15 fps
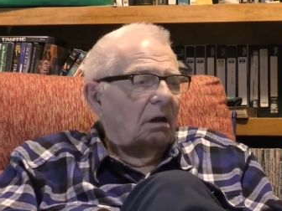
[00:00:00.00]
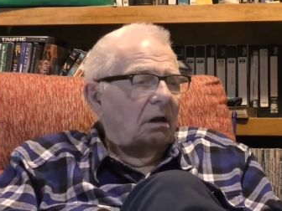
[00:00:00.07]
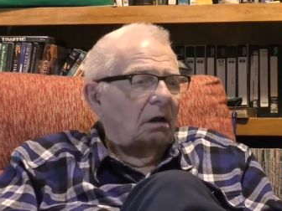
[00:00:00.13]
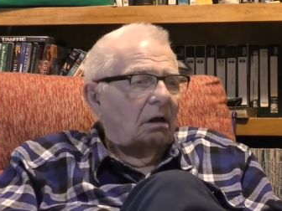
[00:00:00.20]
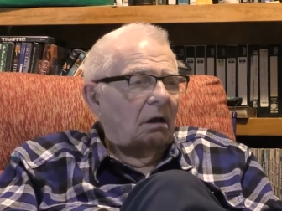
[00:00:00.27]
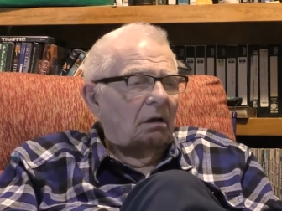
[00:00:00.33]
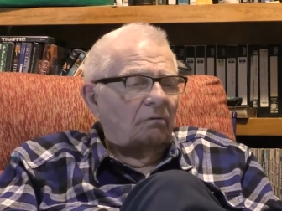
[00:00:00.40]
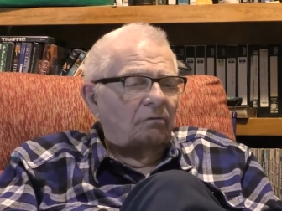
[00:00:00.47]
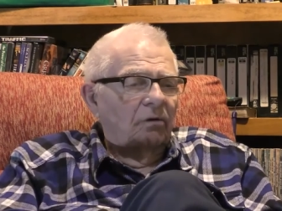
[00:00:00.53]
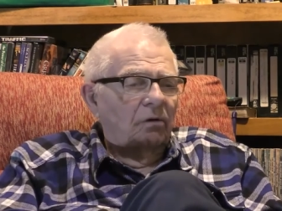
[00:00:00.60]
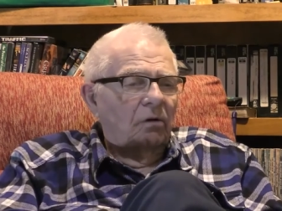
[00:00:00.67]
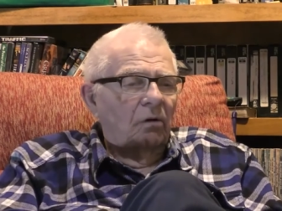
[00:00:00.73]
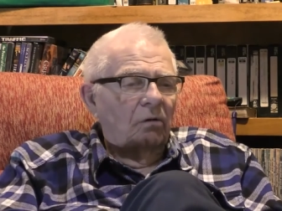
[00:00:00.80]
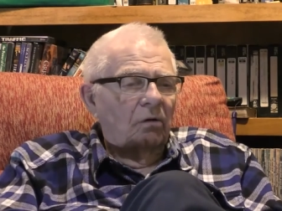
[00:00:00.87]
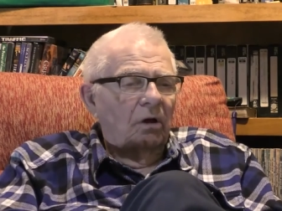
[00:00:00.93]
If you
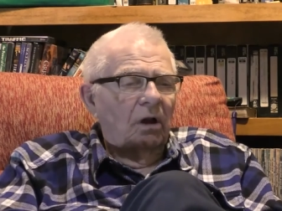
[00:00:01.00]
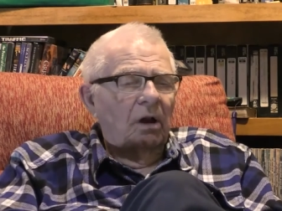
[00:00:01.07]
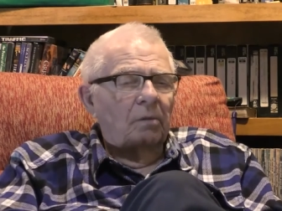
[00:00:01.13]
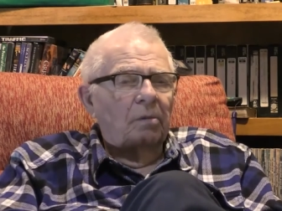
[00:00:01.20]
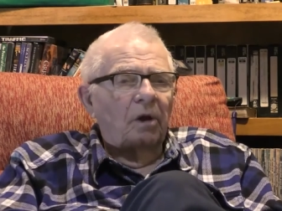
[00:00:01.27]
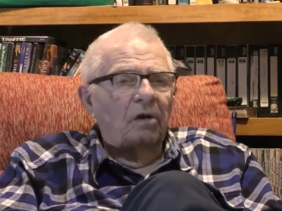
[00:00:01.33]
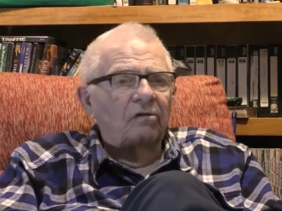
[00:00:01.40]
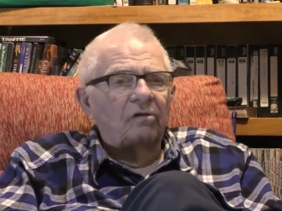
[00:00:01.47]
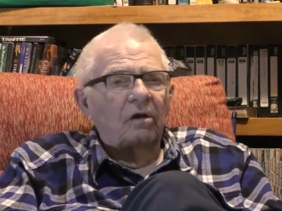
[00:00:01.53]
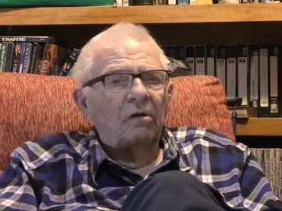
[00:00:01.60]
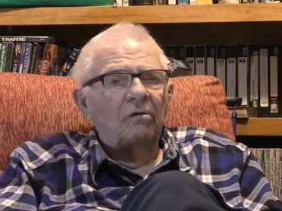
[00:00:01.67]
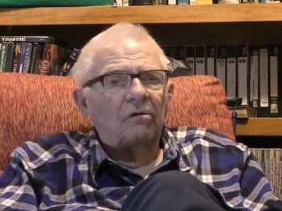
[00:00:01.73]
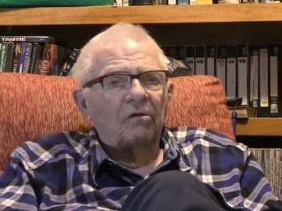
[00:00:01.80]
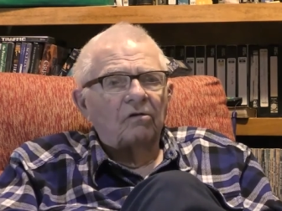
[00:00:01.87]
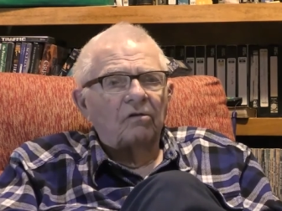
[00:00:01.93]
go to any place
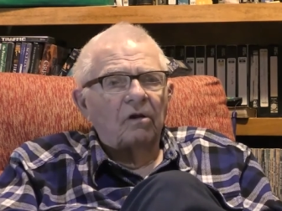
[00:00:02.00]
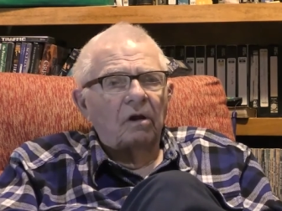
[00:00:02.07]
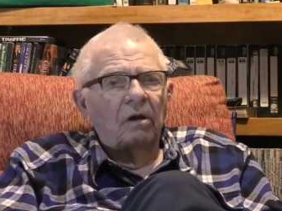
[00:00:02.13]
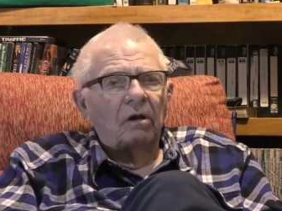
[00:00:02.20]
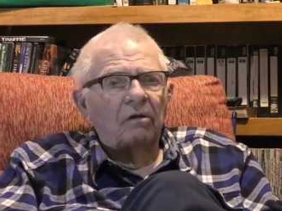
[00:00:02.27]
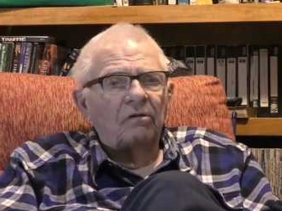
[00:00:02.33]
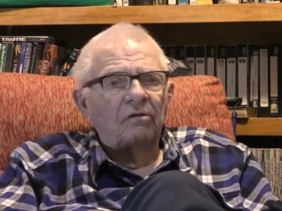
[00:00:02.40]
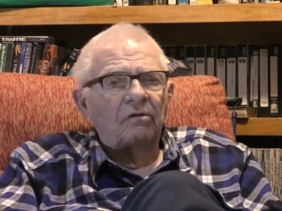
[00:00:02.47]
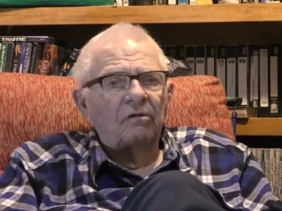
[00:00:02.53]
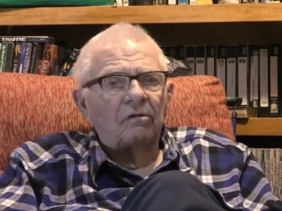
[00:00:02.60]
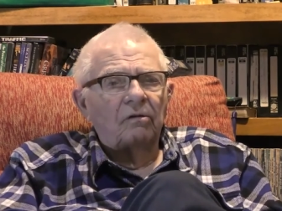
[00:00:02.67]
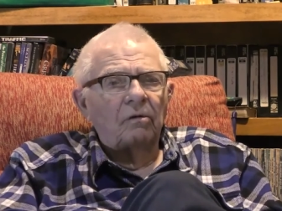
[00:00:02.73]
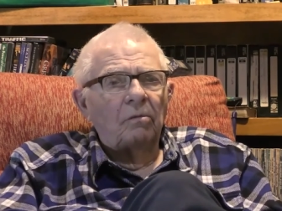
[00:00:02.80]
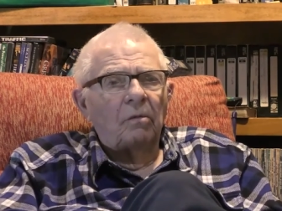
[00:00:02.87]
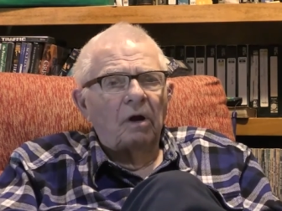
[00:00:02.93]
interesting, it's
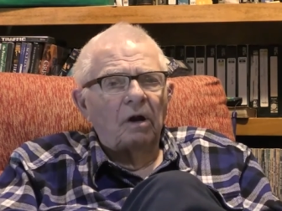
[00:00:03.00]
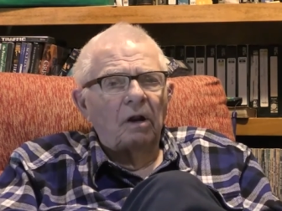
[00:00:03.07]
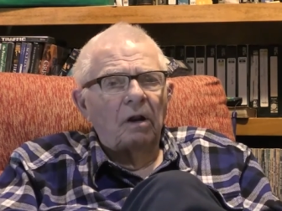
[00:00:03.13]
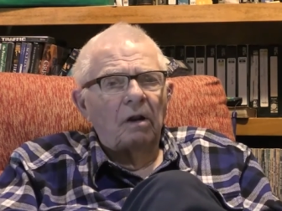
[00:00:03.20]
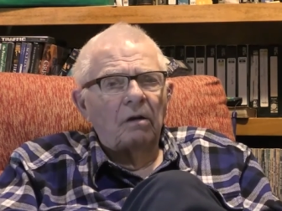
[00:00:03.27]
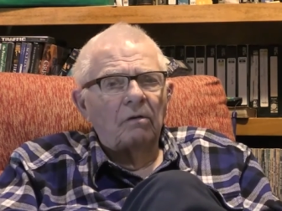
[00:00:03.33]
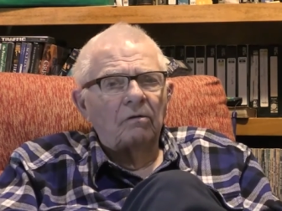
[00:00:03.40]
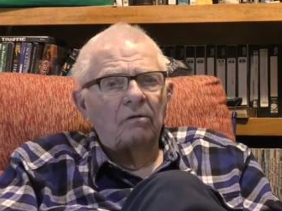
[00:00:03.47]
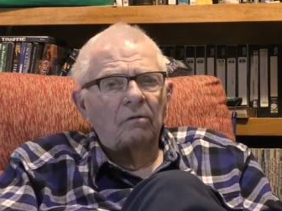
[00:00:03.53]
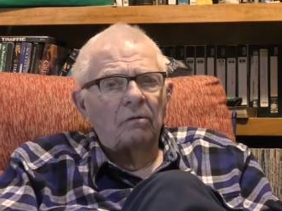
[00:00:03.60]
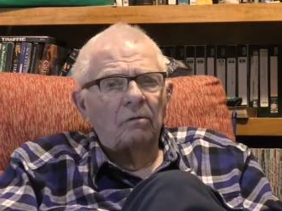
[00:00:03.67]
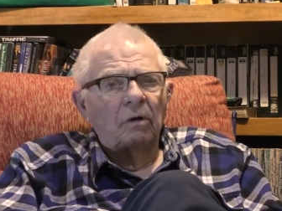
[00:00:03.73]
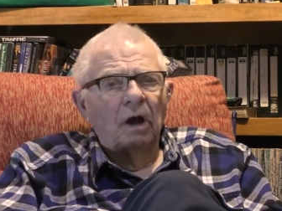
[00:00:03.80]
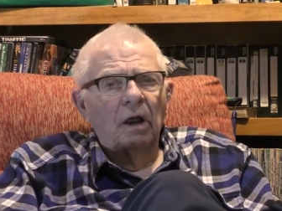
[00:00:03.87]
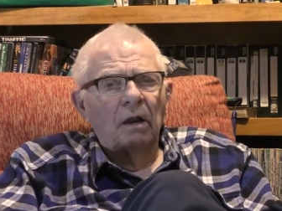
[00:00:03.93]
too muddy and too
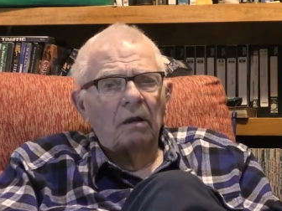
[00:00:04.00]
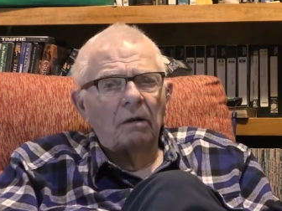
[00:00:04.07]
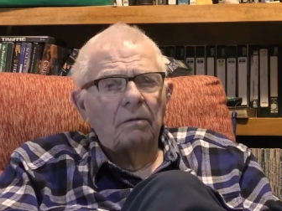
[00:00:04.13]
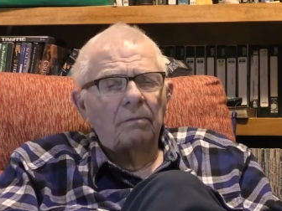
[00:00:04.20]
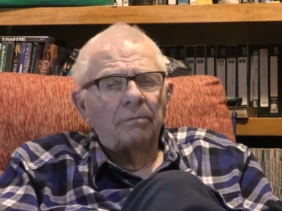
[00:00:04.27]
wet.